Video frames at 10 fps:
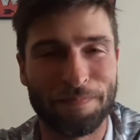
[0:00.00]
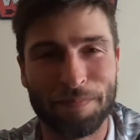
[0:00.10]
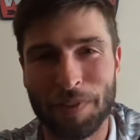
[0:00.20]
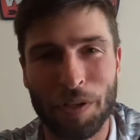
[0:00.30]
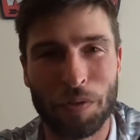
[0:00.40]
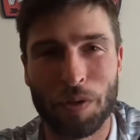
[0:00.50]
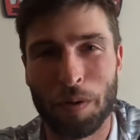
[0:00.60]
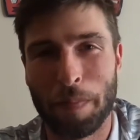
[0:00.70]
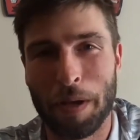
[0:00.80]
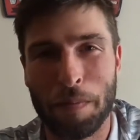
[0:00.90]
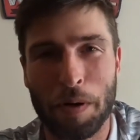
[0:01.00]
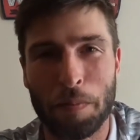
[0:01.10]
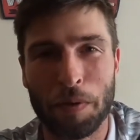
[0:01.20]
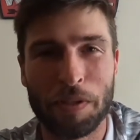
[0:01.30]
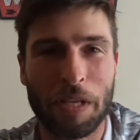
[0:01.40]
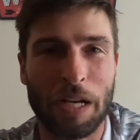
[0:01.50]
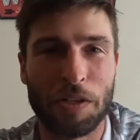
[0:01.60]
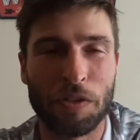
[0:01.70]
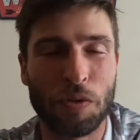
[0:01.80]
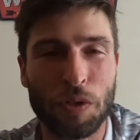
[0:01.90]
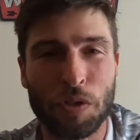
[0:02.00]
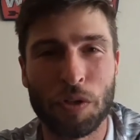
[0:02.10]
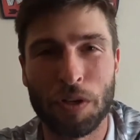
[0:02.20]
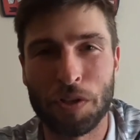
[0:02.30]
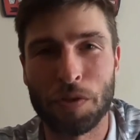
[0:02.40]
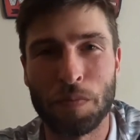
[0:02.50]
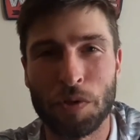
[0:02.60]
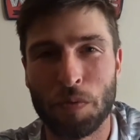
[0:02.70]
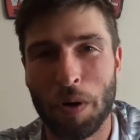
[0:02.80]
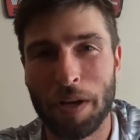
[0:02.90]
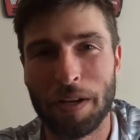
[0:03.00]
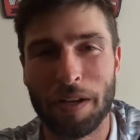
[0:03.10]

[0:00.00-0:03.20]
you know, talk bad about a place that actually treats their customers right.